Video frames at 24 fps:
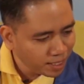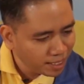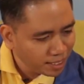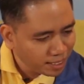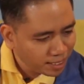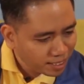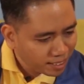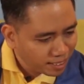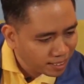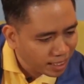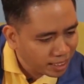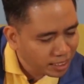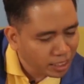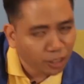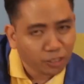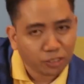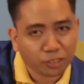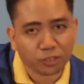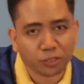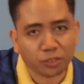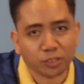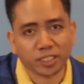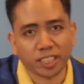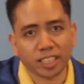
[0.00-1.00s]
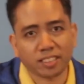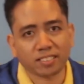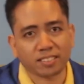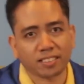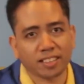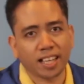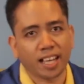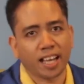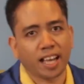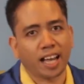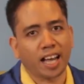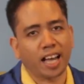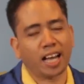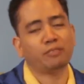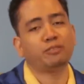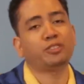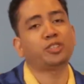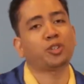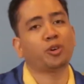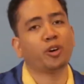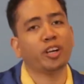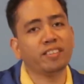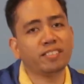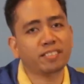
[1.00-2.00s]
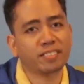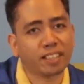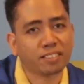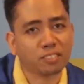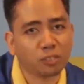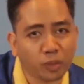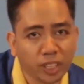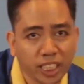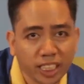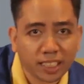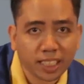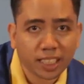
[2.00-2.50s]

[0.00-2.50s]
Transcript: that our students have choices when it